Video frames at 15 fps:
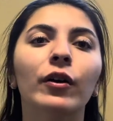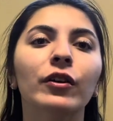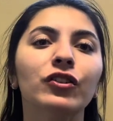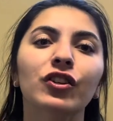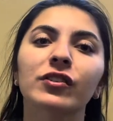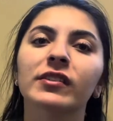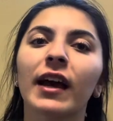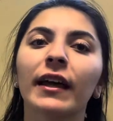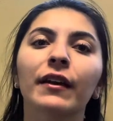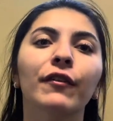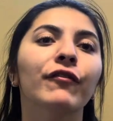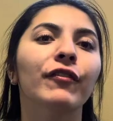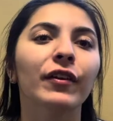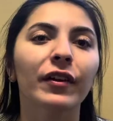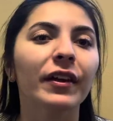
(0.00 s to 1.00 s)
or just kind of
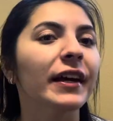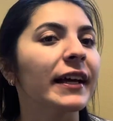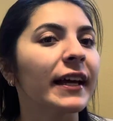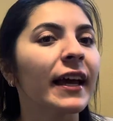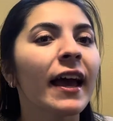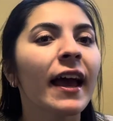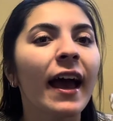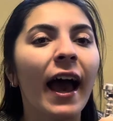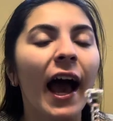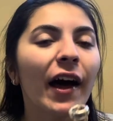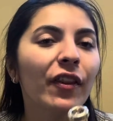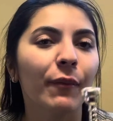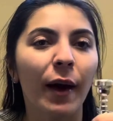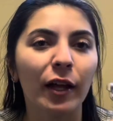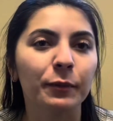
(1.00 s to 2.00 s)
feeling how
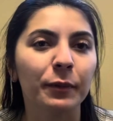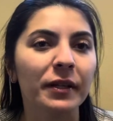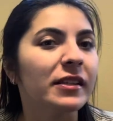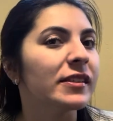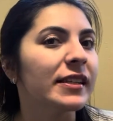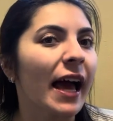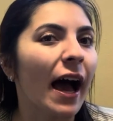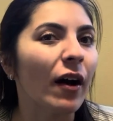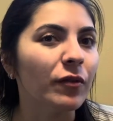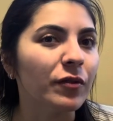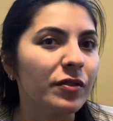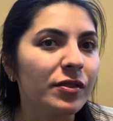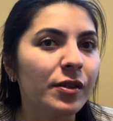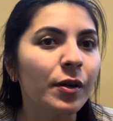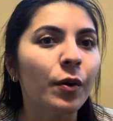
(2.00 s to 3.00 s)
the mouthpiece
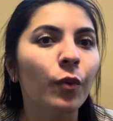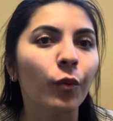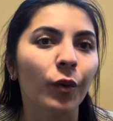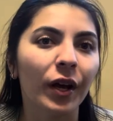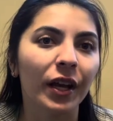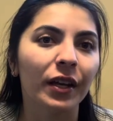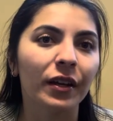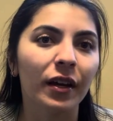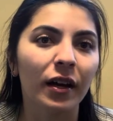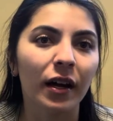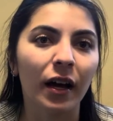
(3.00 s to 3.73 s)
sounds when